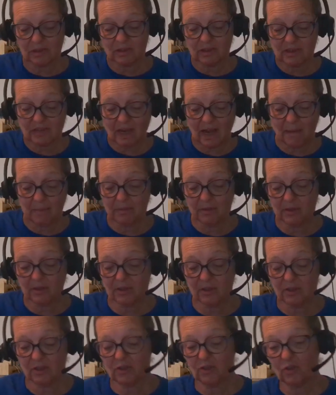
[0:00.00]
us,
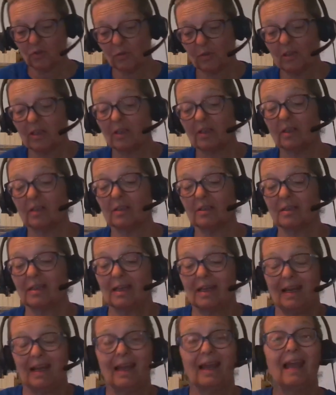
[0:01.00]
establish us, strengthen us,
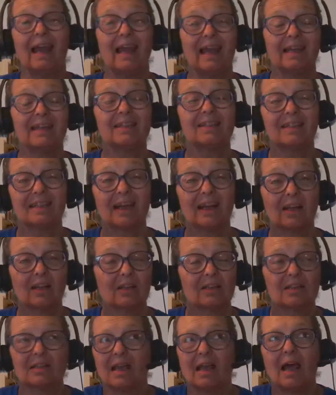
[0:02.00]
and
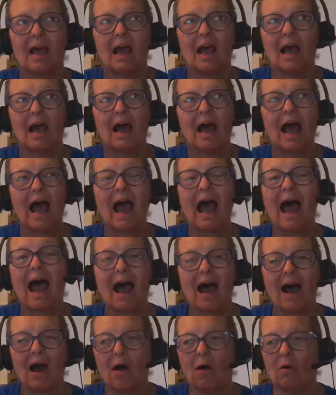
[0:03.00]
settle us.
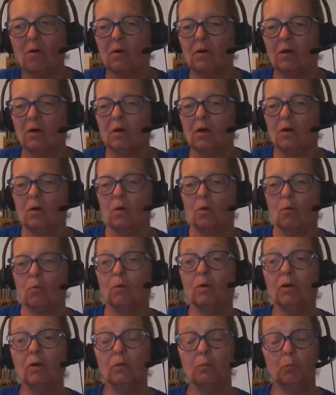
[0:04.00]
How?
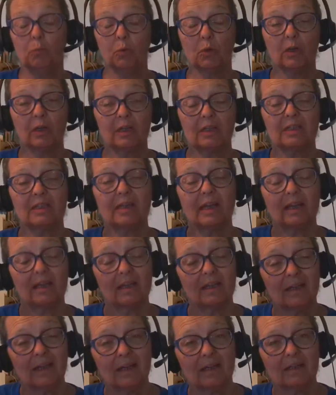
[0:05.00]
Well, we're going to stay
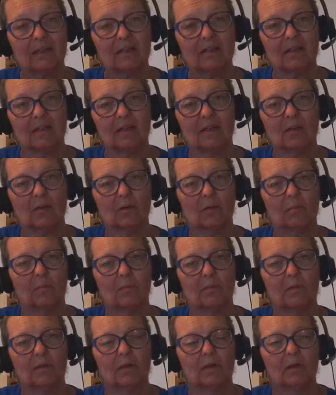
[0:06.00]
connected to Him
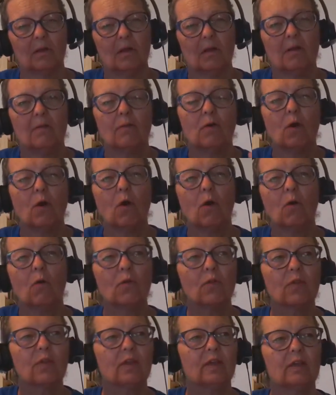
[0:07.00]
the
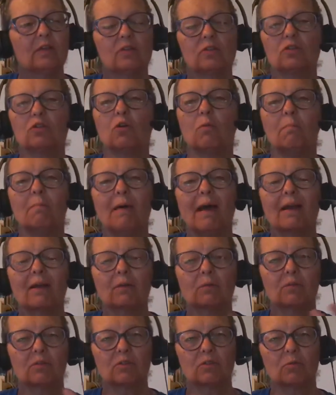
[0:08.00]
whole thing is no
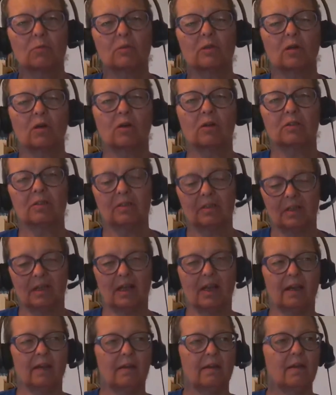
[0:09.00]
matter what's going on
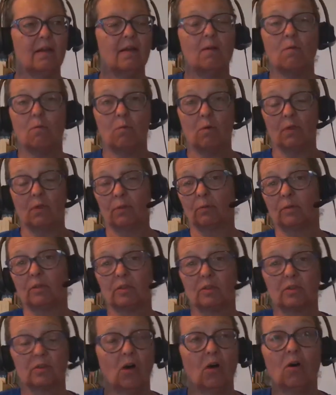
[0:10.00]
today, whether
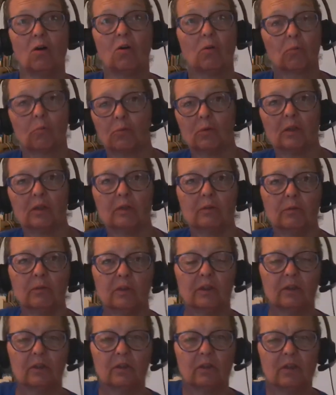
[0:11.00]
it's all really,
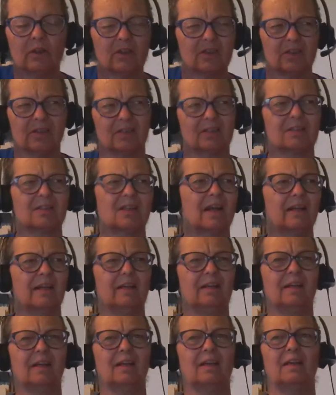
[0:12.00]
really good, it's an
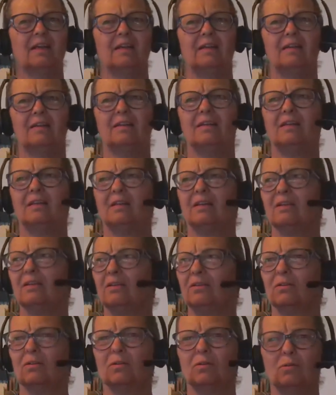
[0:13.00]
exciting day,
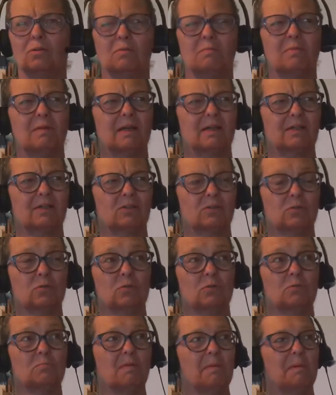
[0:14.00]
you know, going back to
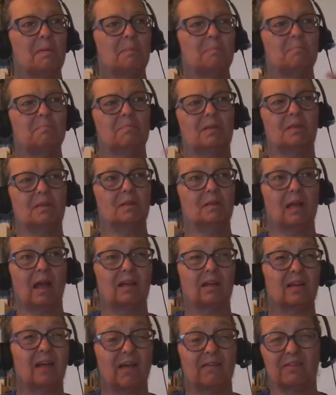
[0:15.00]
school, maybe
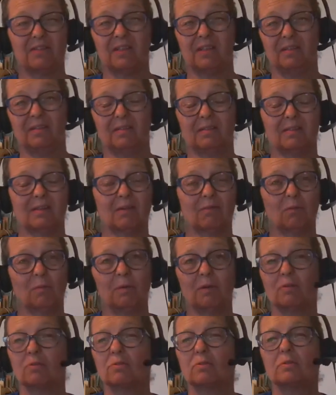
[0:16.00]
I've seen several
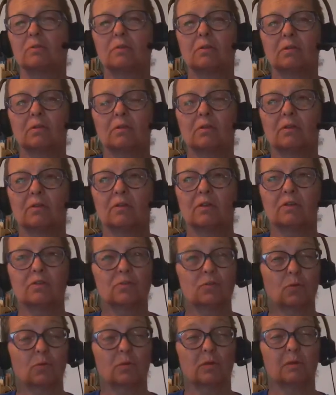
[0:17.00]
parents their their
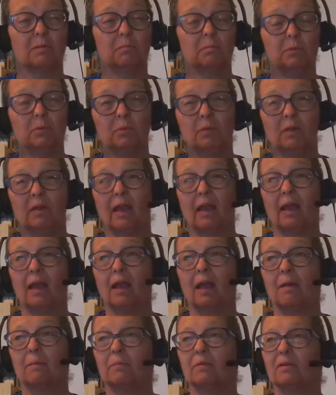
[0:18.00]
kids are going to boot
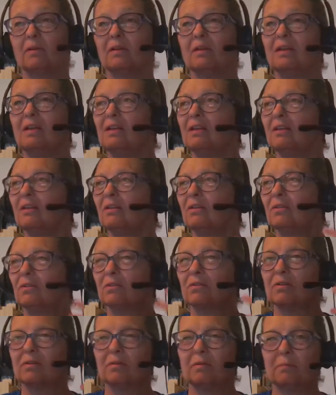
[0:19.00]
camp. Uh, you know,
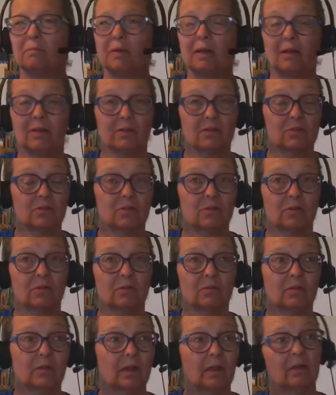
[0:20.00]
their the parents
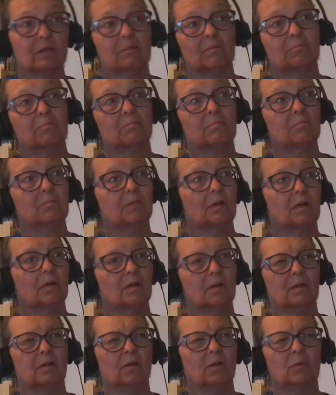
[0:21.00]
are at
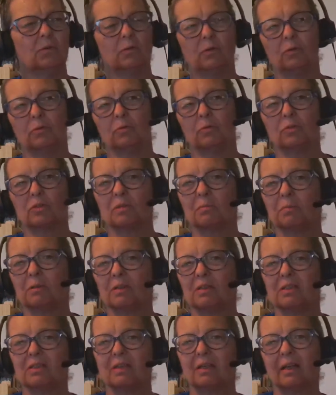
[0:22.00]
uh, OU or
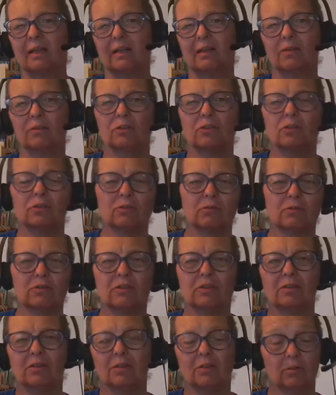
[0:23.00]
someplace getting their
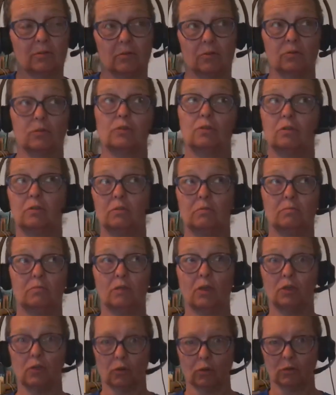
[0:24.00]
children their
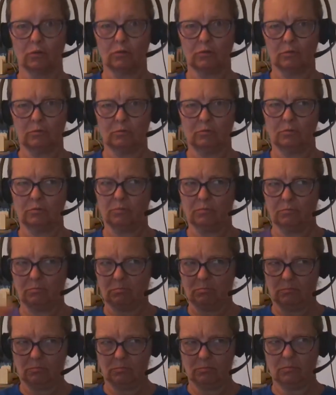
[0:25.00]
adult
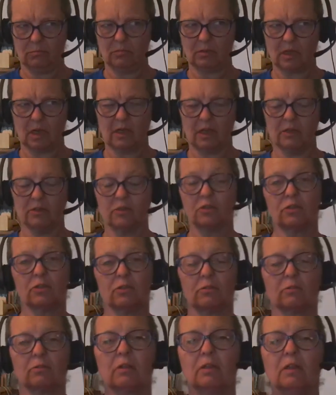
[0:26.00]
sized
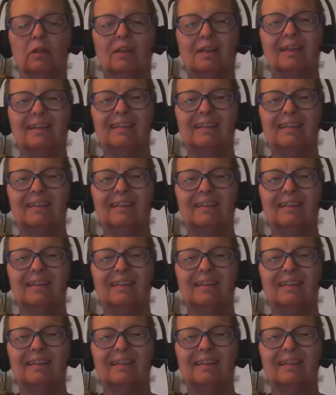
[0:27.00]
children